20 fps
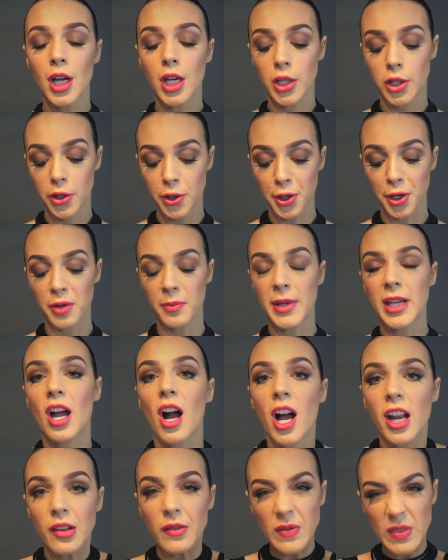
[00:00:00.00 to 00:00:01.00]
you're gonna be
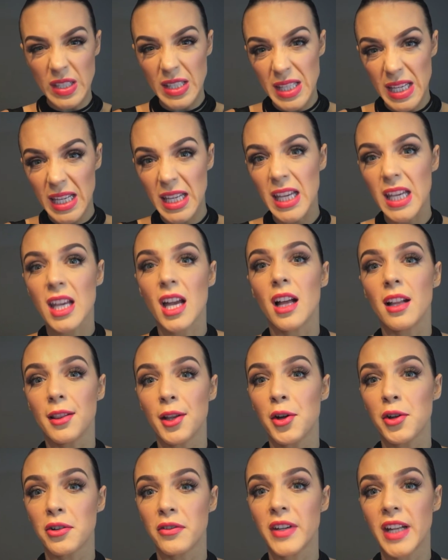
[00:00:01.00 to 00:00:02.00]
kind of digging a
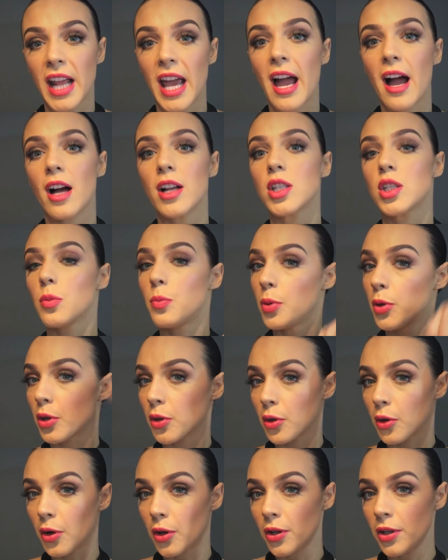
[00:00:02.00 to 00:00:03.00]
lot of it out to put
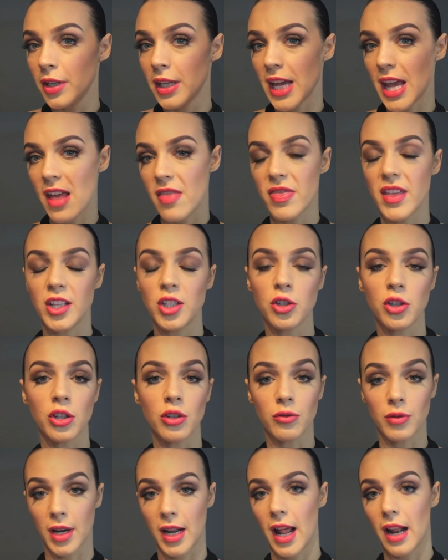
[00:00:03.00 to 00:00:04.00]
it on, and then you're gonna
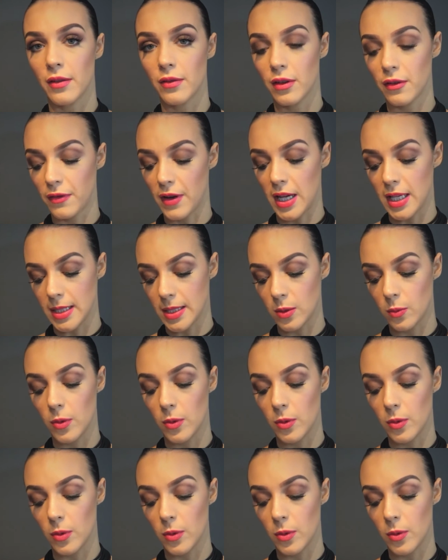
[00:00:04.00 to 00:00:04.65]
run out of it faster.